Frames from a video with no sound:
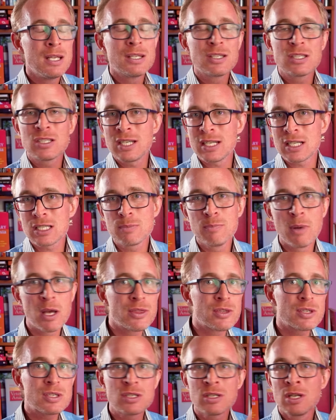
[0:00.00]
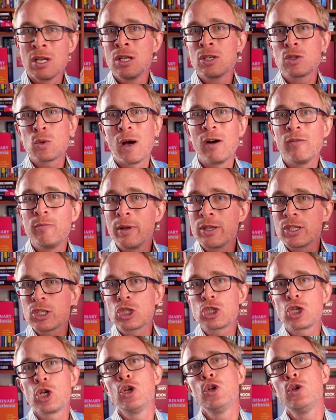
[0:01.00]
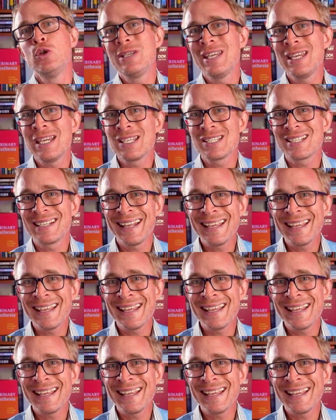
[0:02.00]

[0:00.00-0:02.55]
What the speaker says: 6 months, 12 months, 2 years